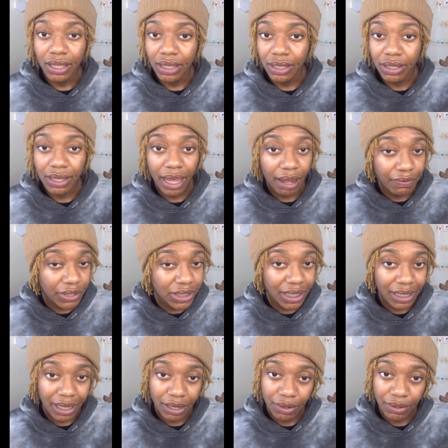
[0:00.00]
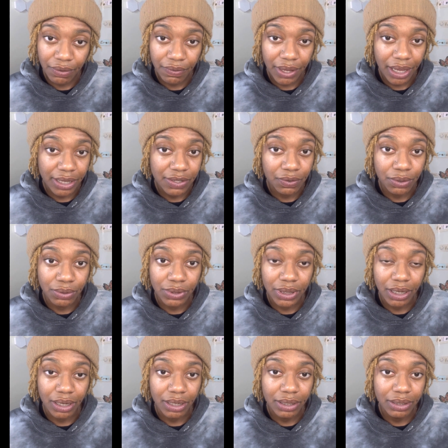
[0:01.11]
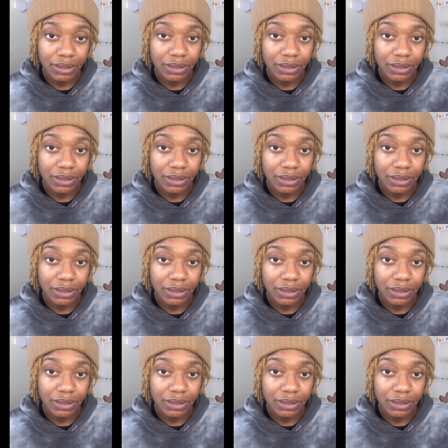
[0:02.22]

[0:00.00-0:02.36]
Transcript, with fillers: You have to chill out on the fast food, y'all.